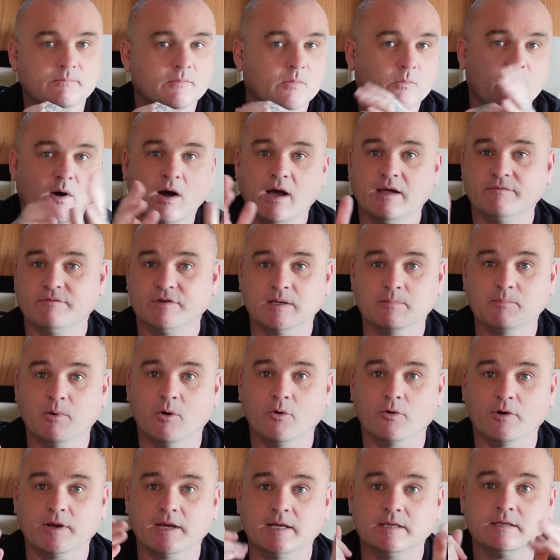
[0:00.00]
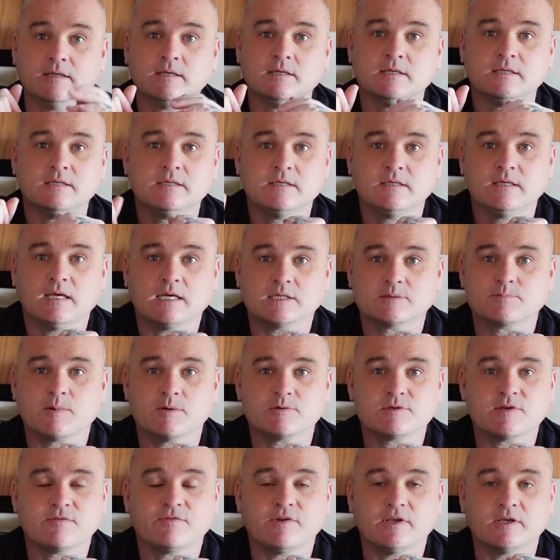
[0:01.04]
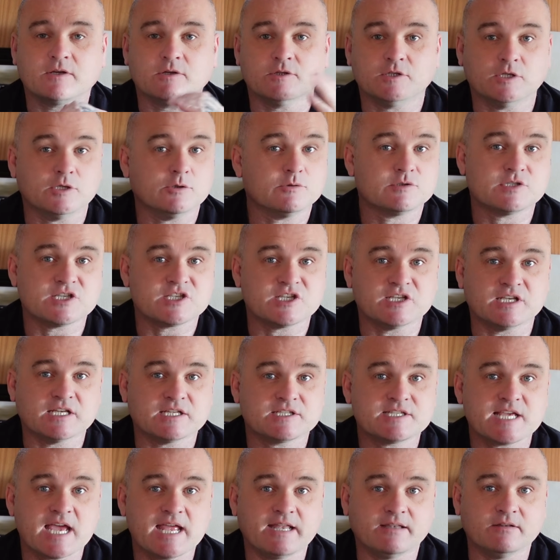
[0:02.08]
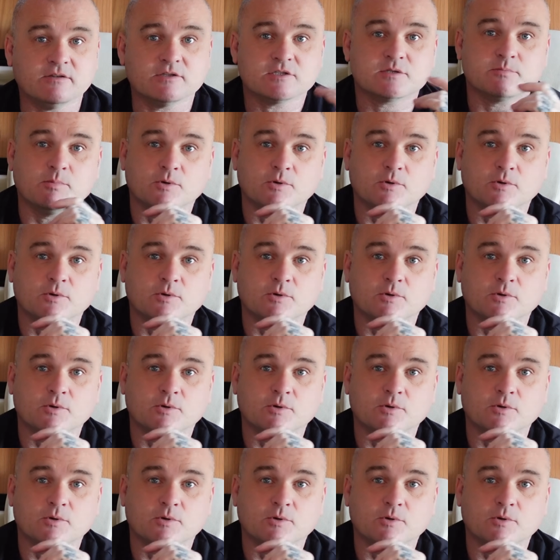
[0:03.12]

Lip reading: whatever you put it in. I suppose if you could use this in a tent,